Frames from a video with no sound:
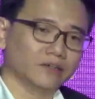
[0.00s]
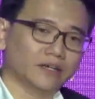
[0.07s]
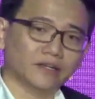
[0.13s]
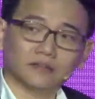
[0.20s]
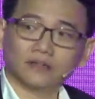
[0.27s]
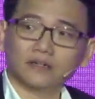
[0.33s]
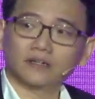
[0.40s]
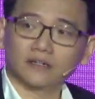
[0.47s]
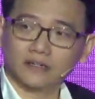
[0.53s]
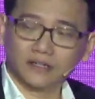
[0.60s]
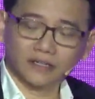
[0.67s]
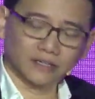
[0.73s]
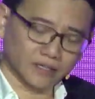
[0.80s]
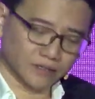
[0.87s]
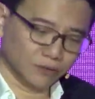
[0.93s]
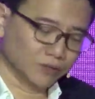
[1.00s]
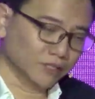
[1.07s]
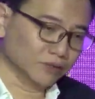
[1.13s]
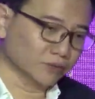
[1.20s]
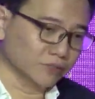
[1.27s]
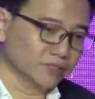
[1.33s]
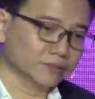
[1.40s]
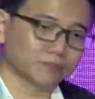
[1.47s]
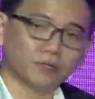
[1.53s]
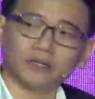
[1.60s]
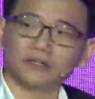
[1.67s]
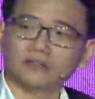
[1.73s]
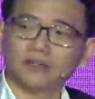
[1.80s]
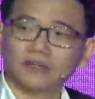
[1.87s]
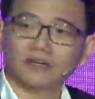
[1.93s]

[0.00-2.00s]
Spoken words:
I think he alluded to this point.